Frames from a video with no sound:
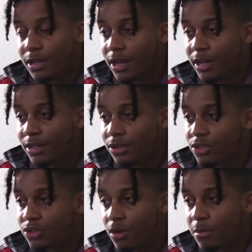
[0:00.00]
Like
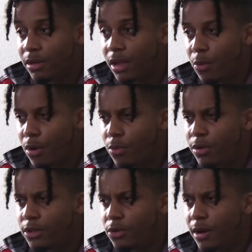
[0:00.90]
you just gonna be like, well,
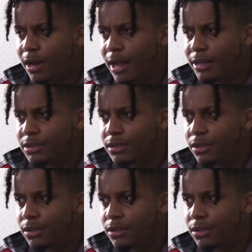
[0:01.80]
what do I like to